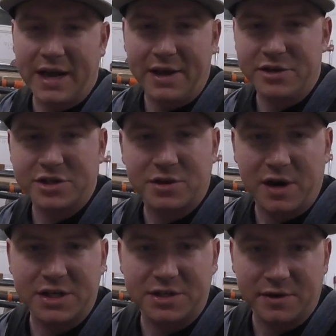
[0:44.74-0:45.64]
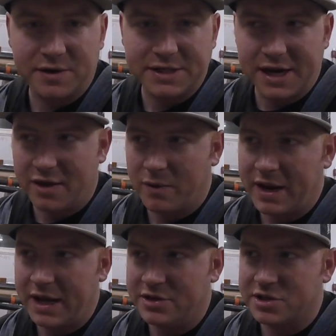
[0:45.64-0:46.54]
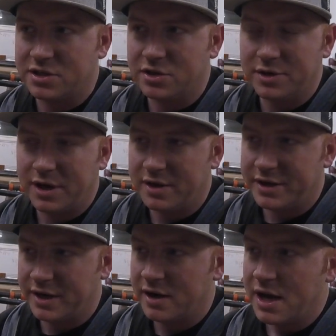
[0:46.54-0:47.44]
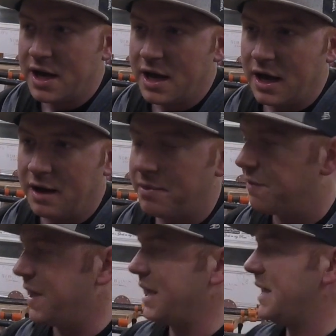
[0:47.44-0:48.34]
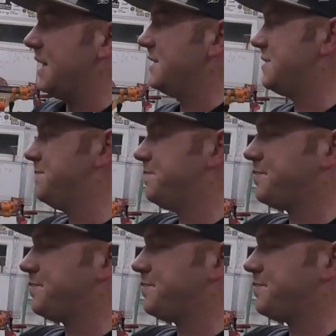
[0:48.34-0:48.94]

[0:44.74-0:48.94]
can't you just Craig screw it together? Why can't you just glue it on there? The thing is,